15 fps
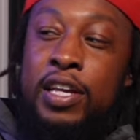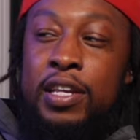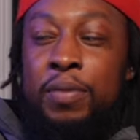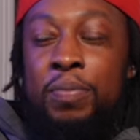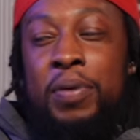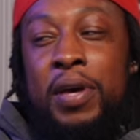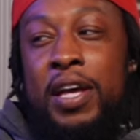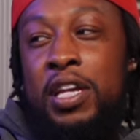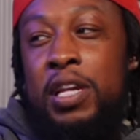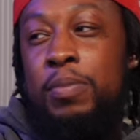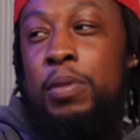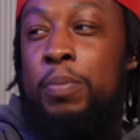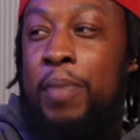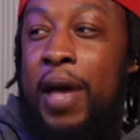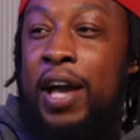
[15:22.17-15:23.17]
in the
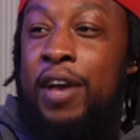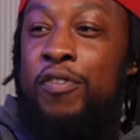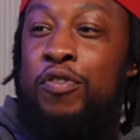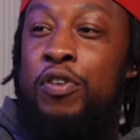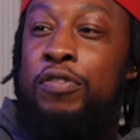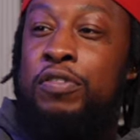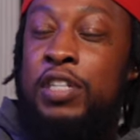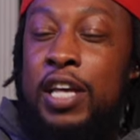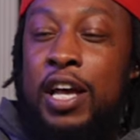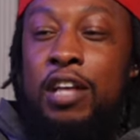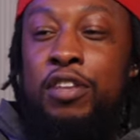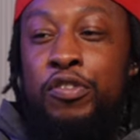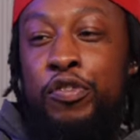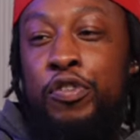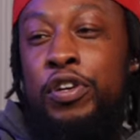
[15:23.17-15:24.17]
pandemic back and forth to
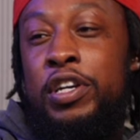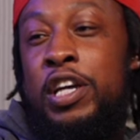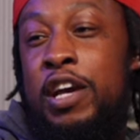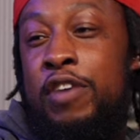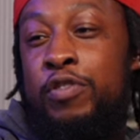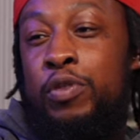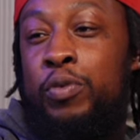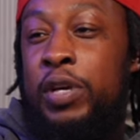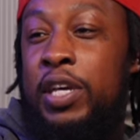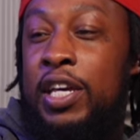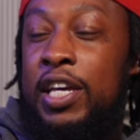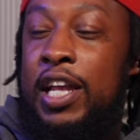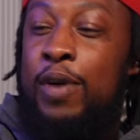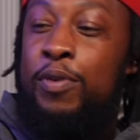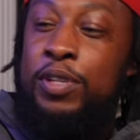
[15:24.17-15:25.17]
California every week,
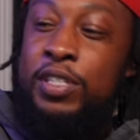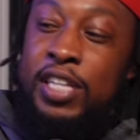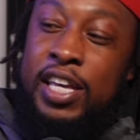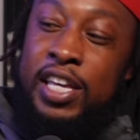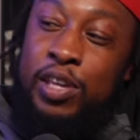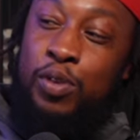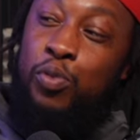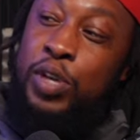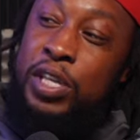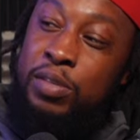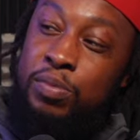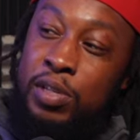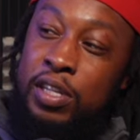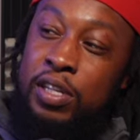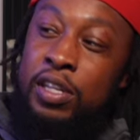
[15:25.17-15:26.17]
and I would take it with
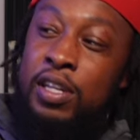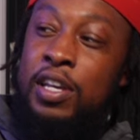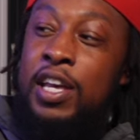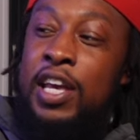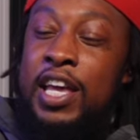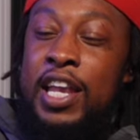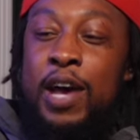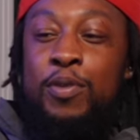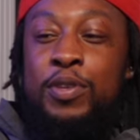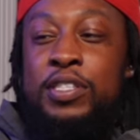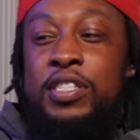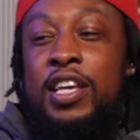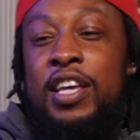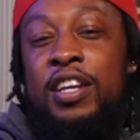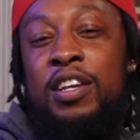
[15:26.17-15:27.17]
me, and I would
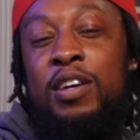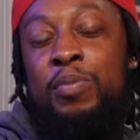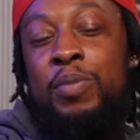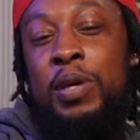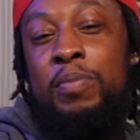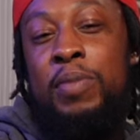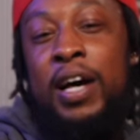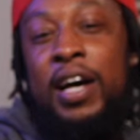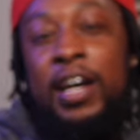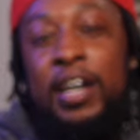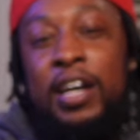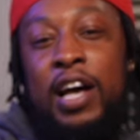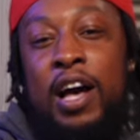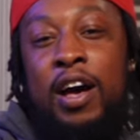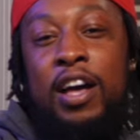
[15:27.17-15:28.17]
set it up in my
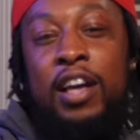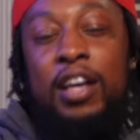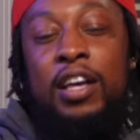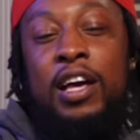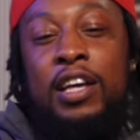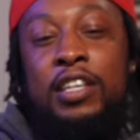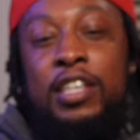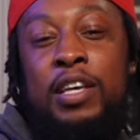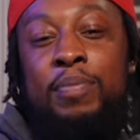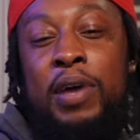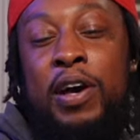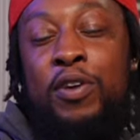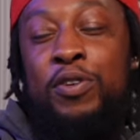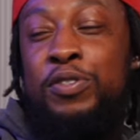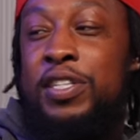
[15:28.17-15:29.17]
I, in my
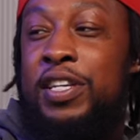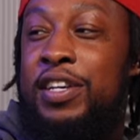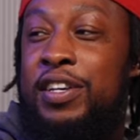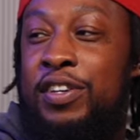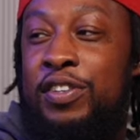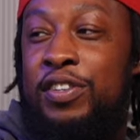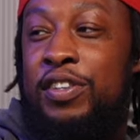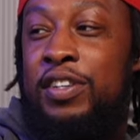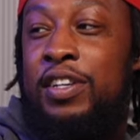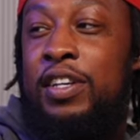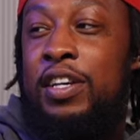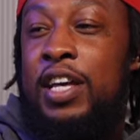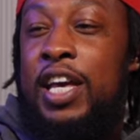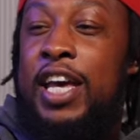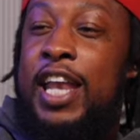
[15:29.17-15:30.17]
hotel. Yeah.
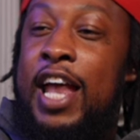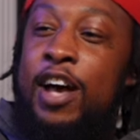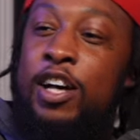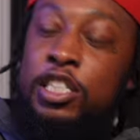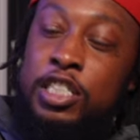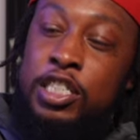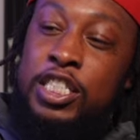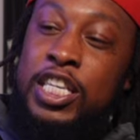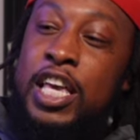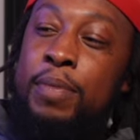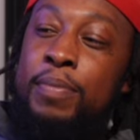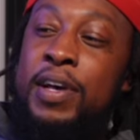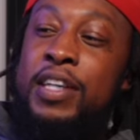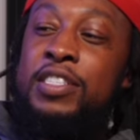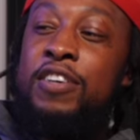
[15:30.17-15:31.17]
And I would just keep
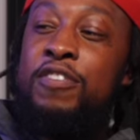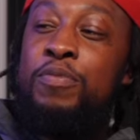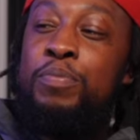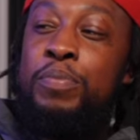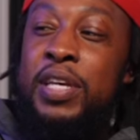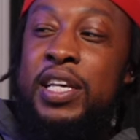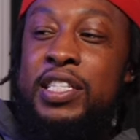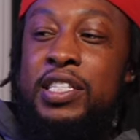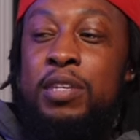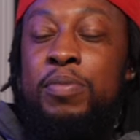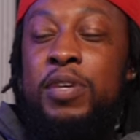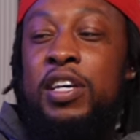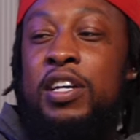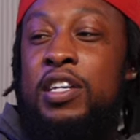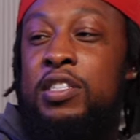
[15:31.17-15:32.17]
myself busy
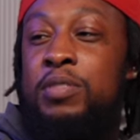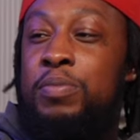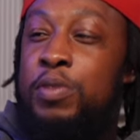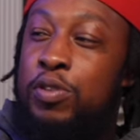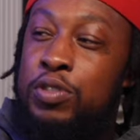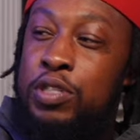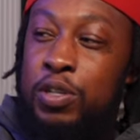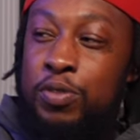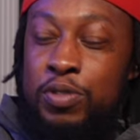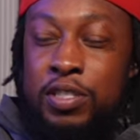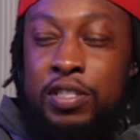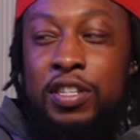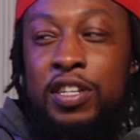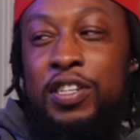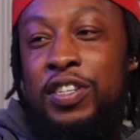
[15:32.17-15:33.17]
because music was
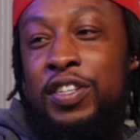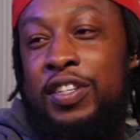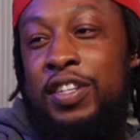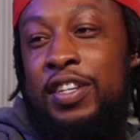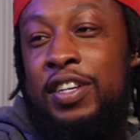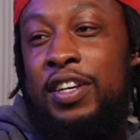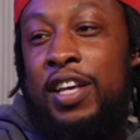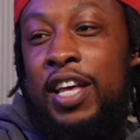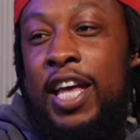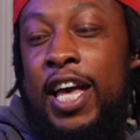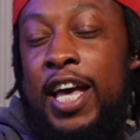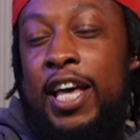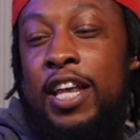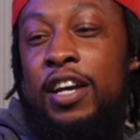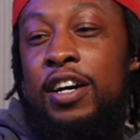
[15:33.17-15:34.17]
slow. Yeah.
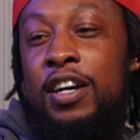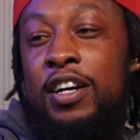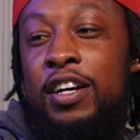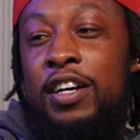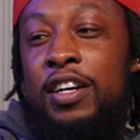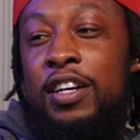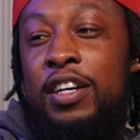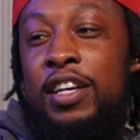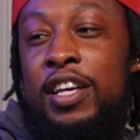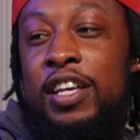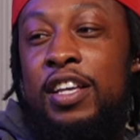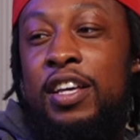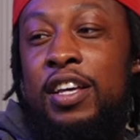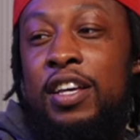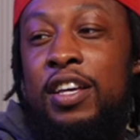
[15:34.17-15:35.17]
And uh,
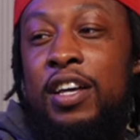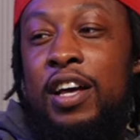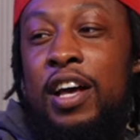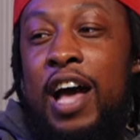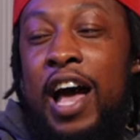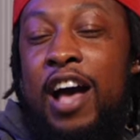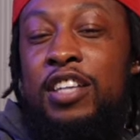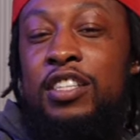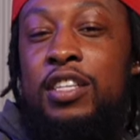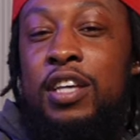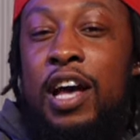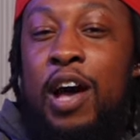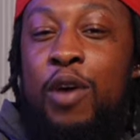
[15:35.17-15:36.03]
it I I